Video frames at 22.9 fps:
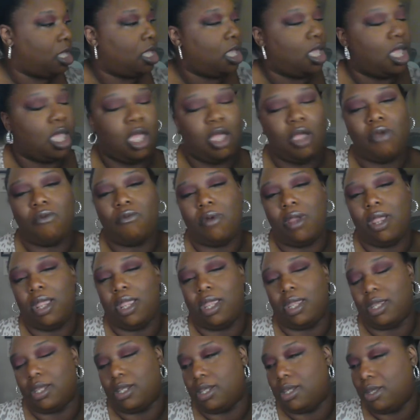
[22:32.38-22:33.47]
All right,
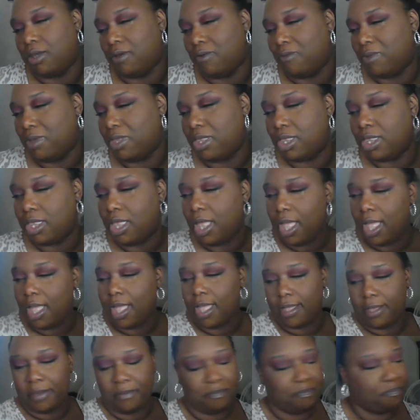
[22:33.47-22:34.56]
done with that.